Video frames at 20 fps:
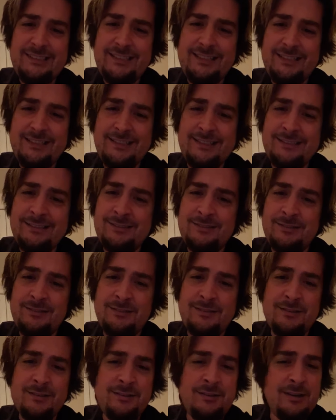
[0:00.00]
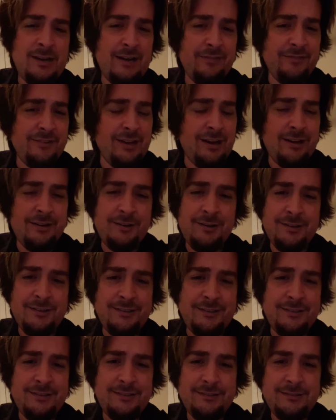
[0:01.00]
you, you have not,
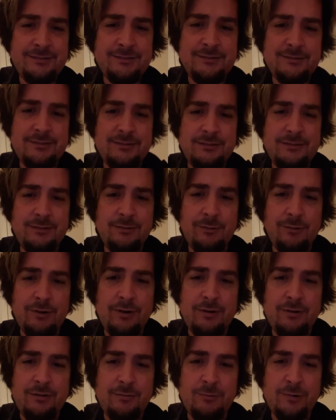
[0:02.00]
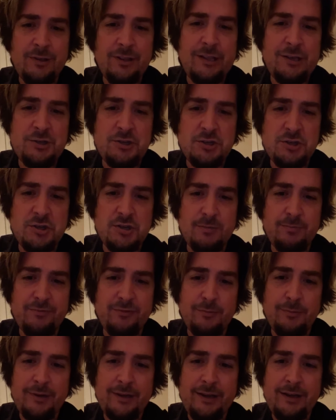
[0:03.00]
honey. You were in a relationship
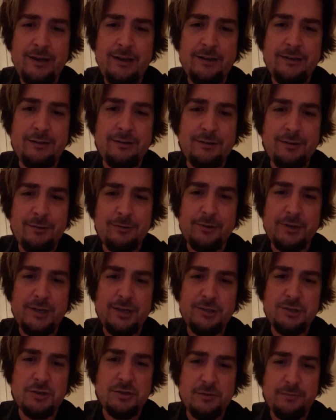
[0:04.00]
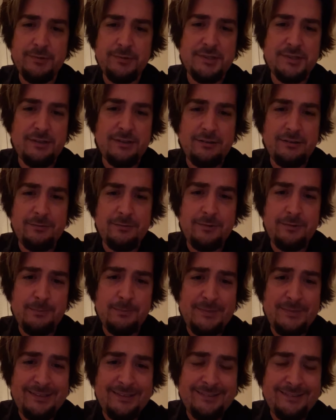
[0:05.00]
from a guy in another country pretending to be
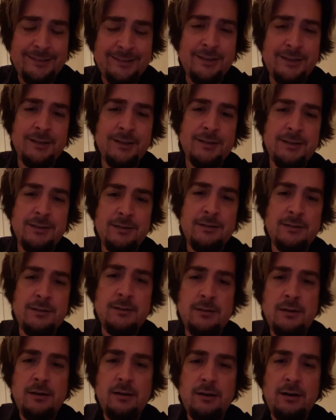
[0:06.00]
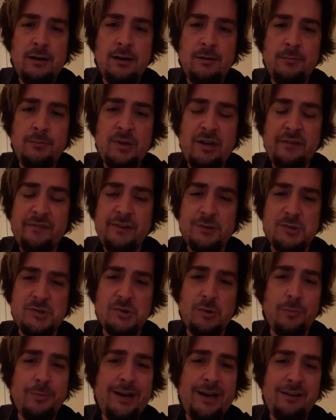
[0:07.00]
me um, and I felt
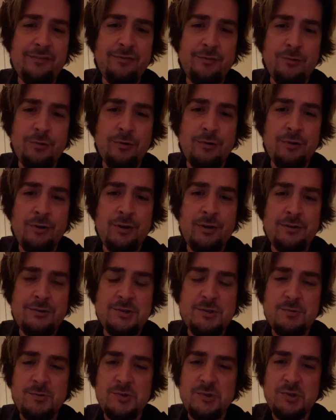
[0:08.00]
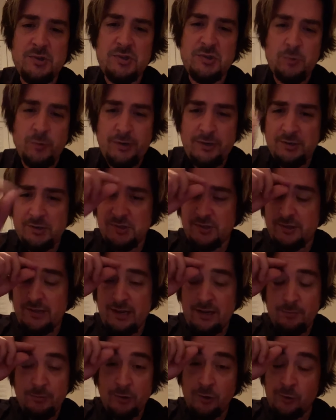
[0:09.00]
so bad for her. You know, she was the sweetest
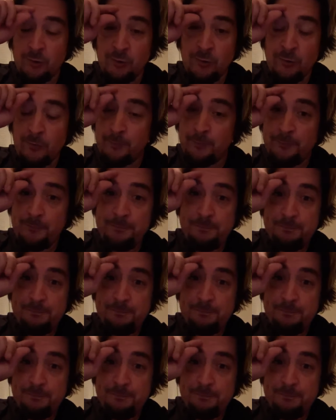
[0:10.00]
damn girl.